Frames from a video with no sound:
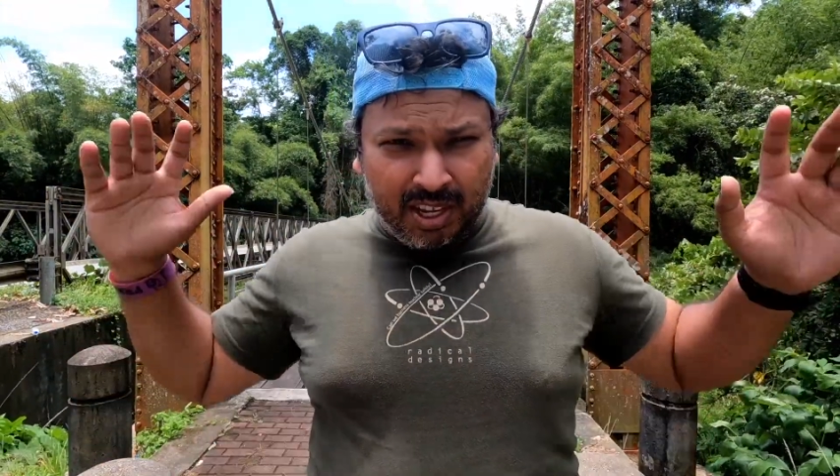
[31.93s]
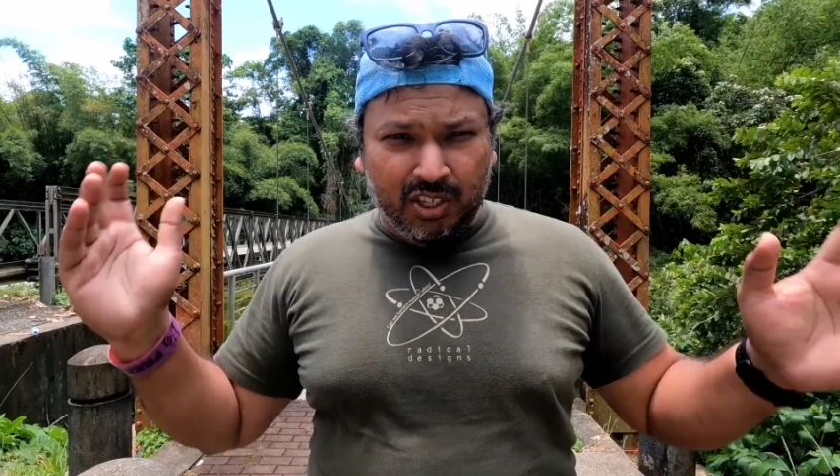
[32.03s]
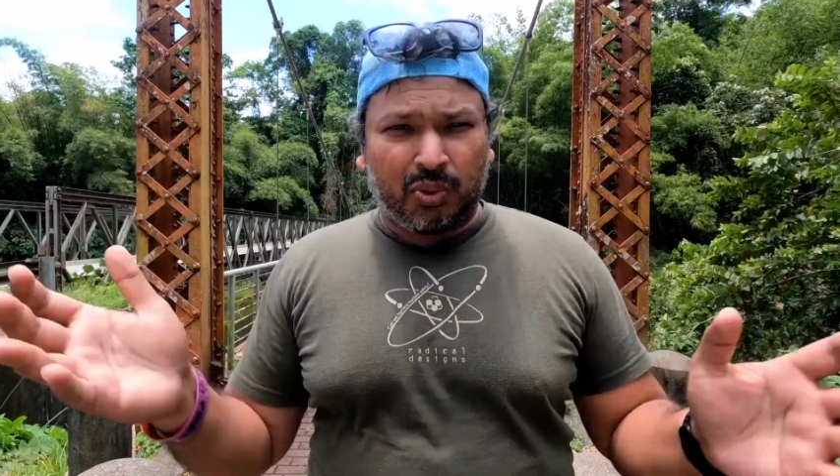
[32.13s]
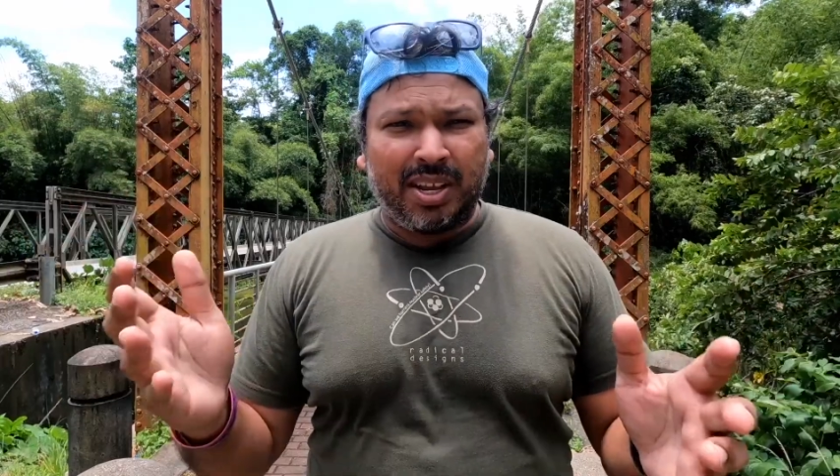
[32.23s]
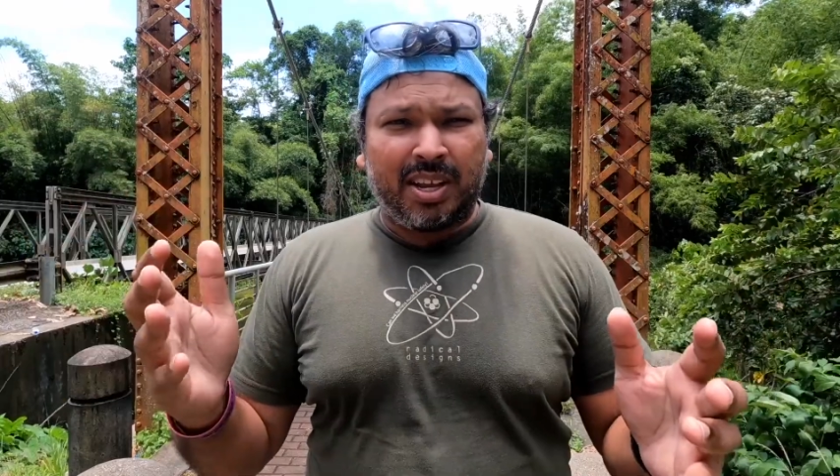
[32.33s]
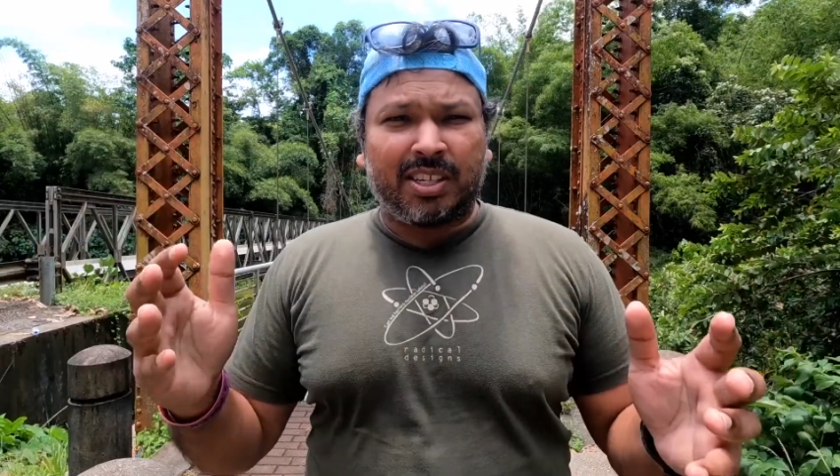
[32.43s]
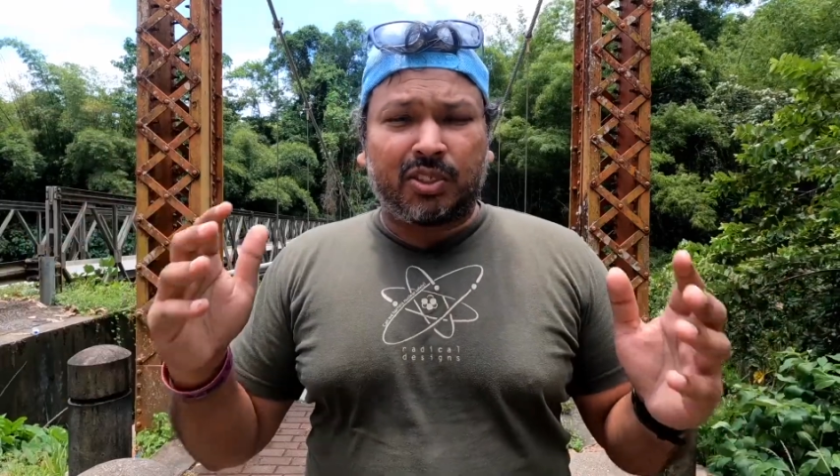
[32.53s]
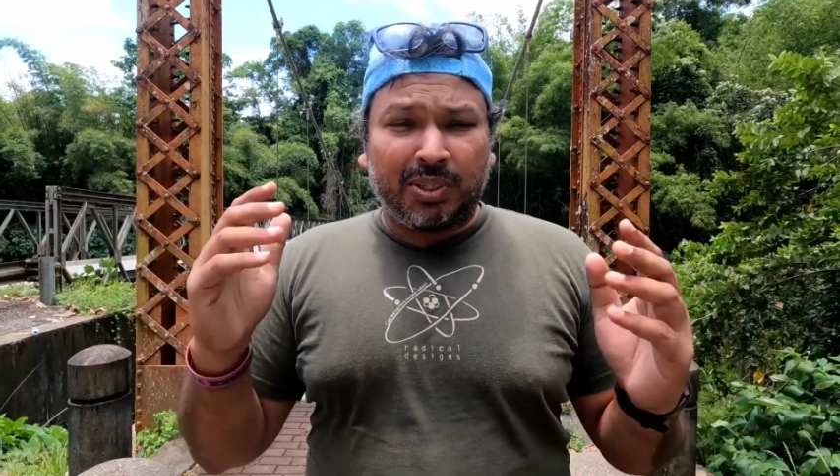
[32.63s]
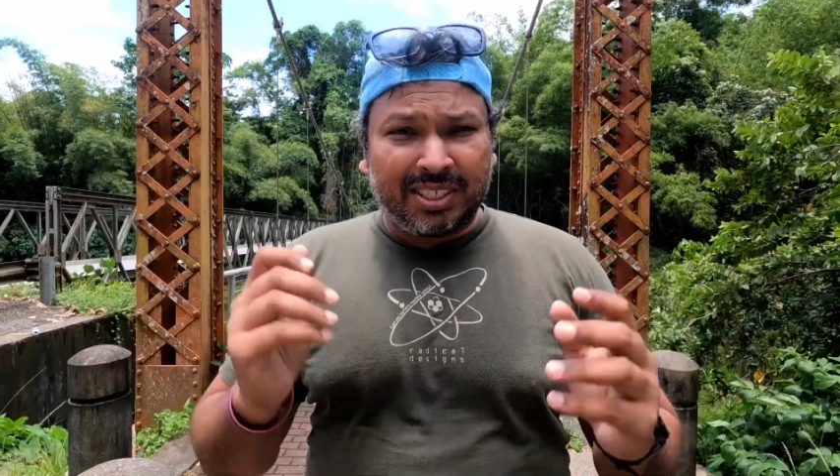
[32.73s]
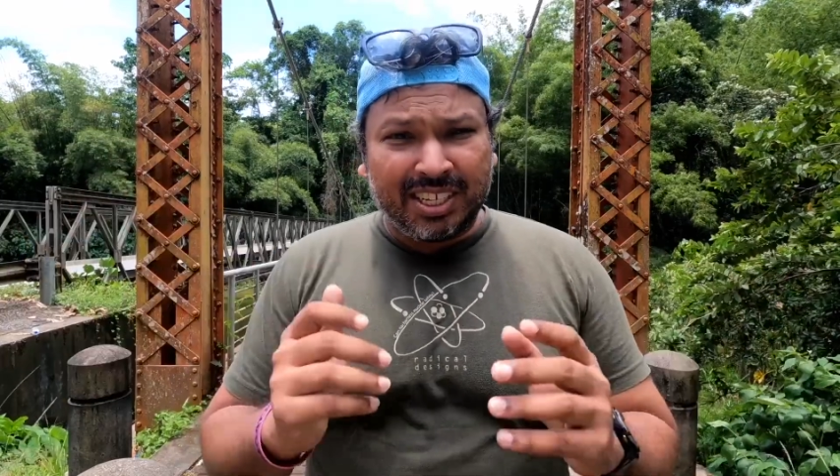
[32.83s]
So yeah,
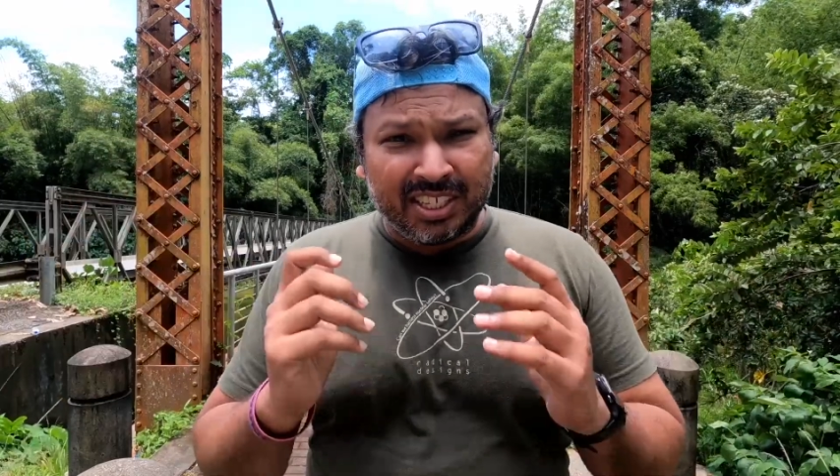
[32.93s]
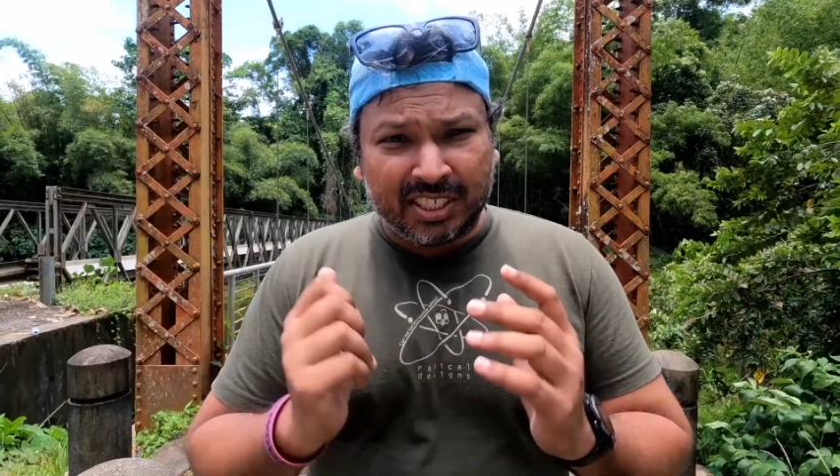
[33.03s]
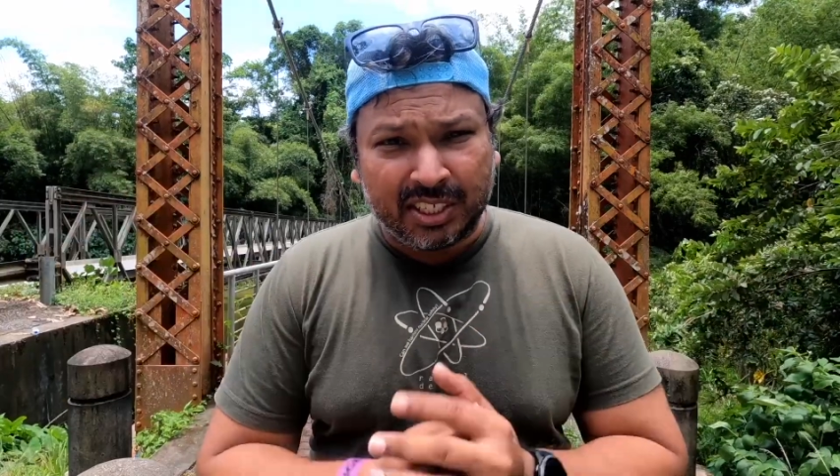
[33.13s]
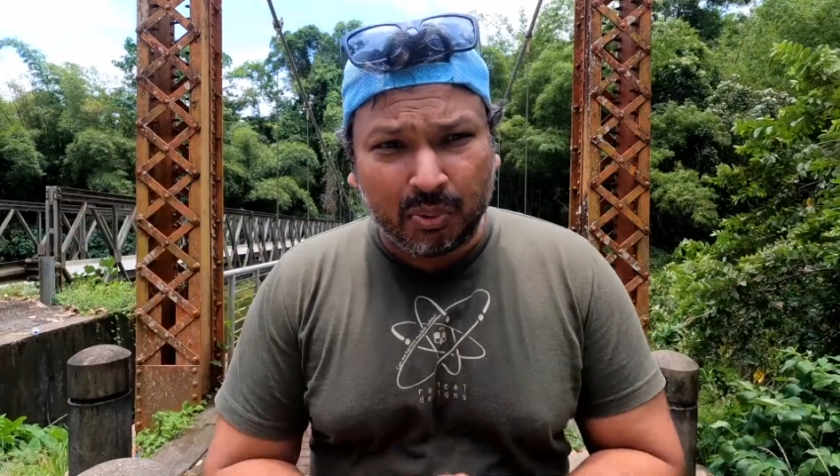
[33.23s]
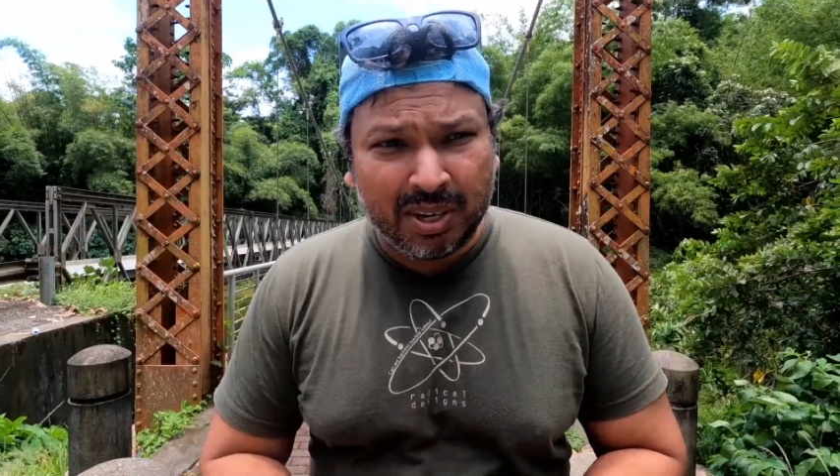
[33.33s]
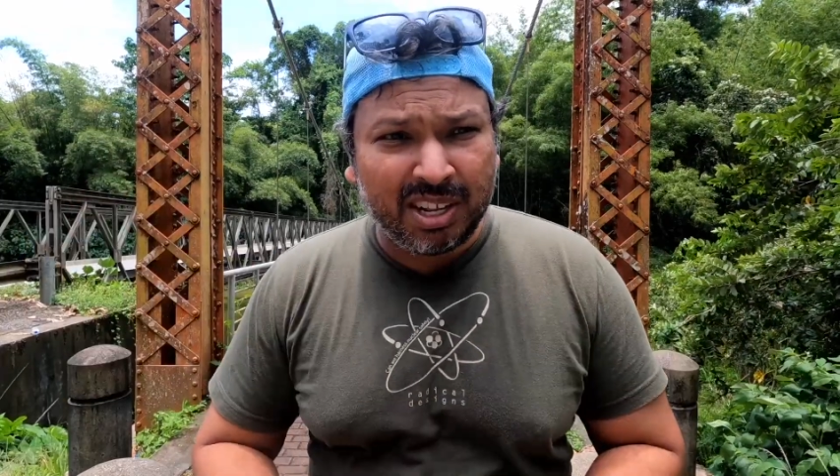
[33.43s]
so this is a good one,